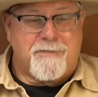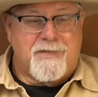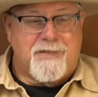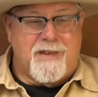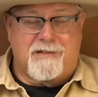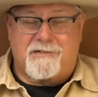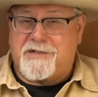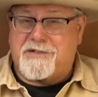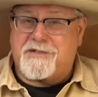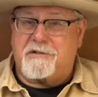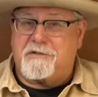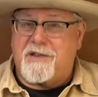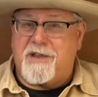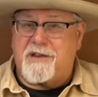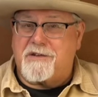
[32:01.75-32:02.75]
let's see
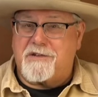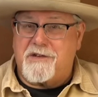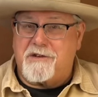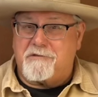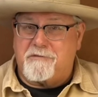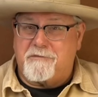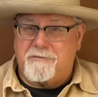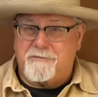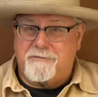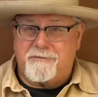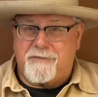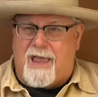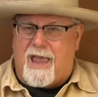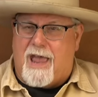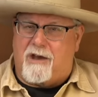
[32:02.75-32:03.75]
what they can do
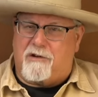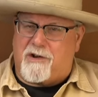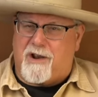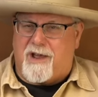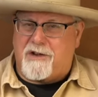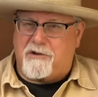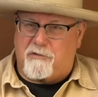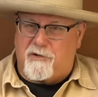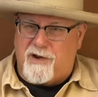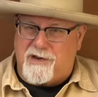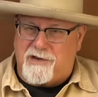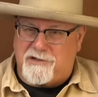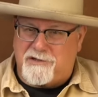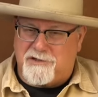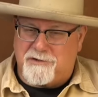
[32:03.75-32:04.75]
out on the
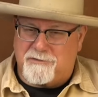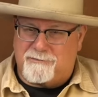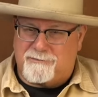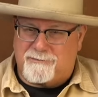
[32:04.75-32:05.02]
range.